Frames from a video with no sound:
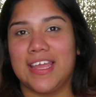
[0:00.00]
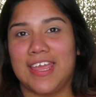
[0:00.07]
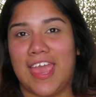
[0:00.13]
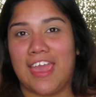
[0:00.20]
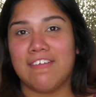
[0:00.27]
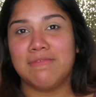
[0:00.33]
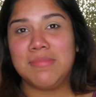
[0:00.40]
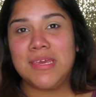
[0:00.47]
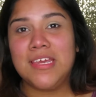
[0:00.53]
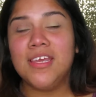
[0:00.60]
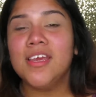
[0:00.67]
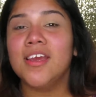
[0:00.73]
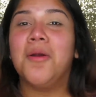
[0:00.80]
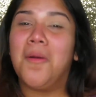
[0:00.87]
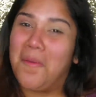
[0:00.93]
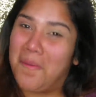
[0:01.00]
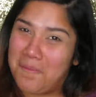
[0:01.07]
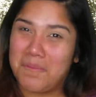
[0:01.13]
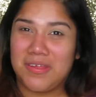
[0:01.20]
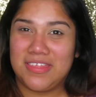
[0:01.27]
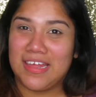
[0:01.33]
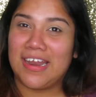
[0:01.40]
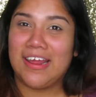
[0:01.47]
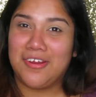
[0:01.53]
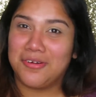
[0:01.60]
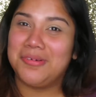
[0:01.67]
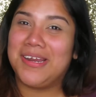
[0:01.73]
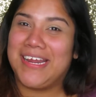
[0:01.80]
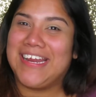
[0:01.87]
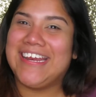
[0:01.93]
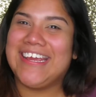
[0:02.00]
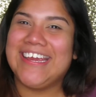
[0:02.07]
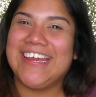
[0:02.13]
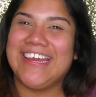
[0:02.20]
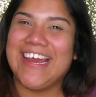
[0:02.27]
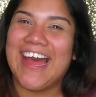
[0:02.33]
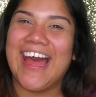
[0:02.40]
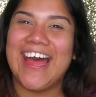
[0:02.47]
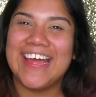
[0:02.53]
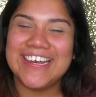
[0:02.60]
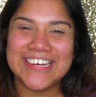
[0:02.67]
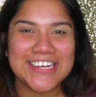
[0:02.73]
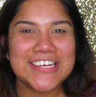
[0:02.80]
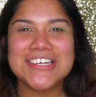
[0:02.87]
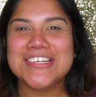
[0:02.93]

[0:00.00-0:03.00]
gave me, but that I already had.